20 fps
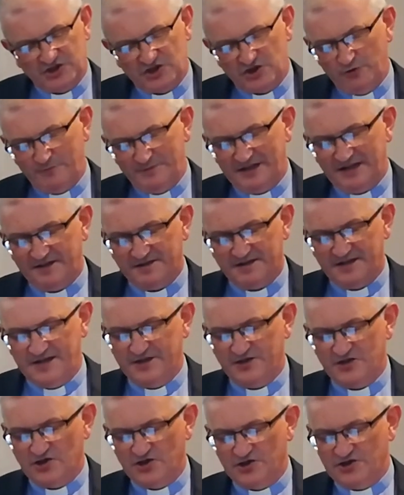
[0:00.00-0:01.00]
when so many
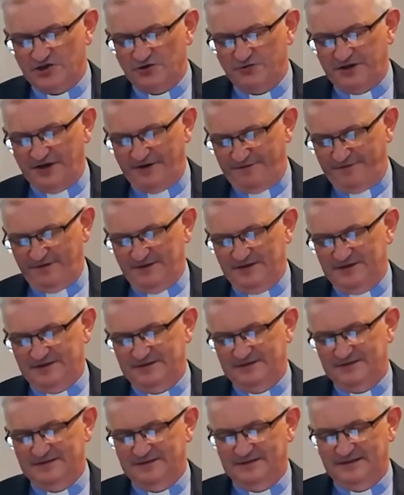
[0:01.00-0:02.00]
things are so
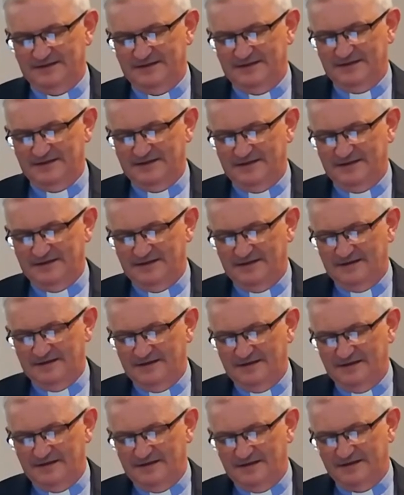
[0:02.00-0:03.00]
different,
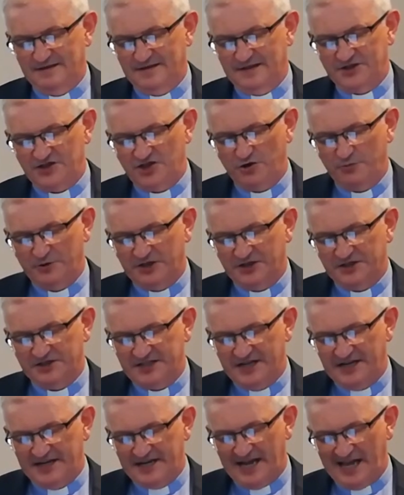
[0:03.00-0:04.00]
that you
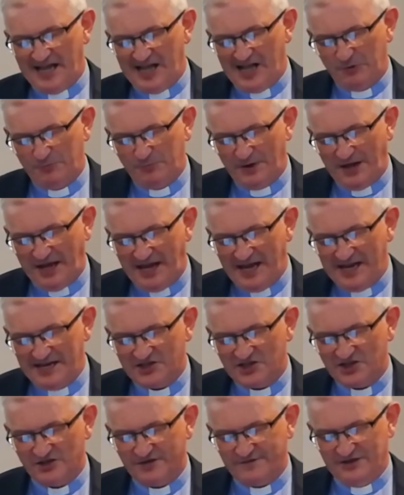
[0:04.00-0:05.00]
would indeed help
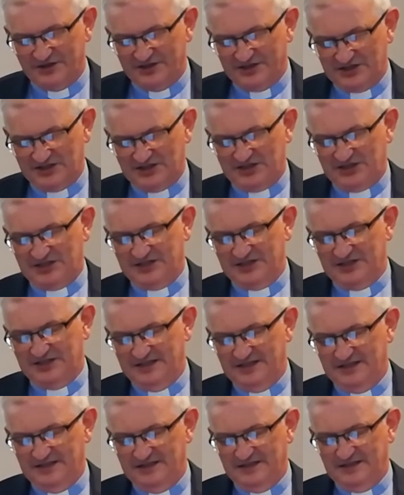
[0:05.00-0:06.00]
each of
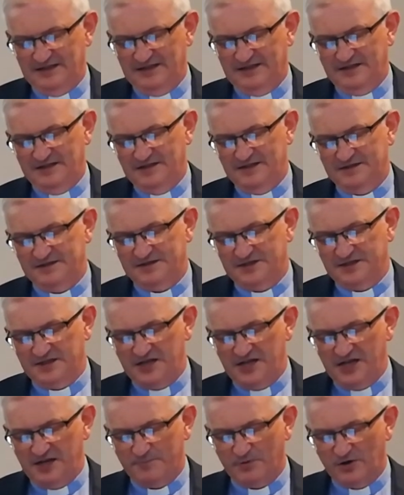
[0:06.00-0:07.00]
us
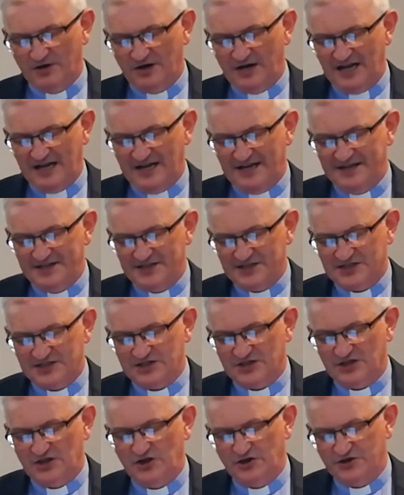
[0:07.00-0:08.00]
to keep our
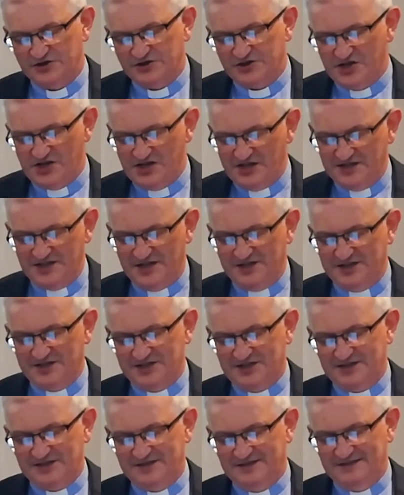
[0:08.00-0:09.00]
eyes on
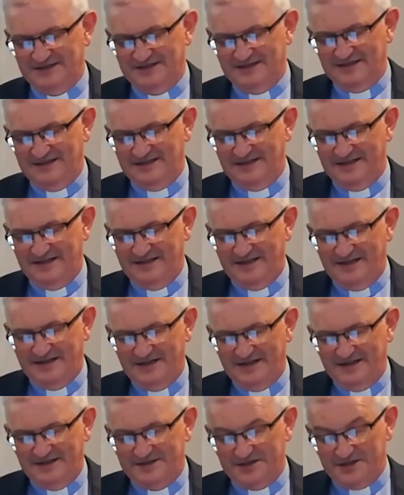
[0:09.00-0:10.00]
Jesus,
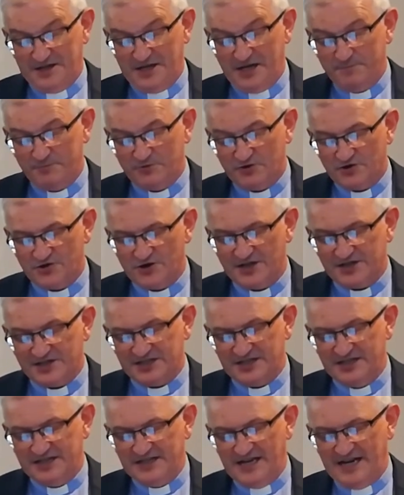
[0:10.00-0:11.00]
to keep
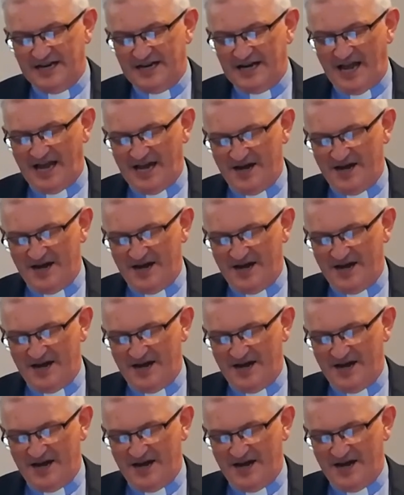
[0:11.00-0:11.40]
trusting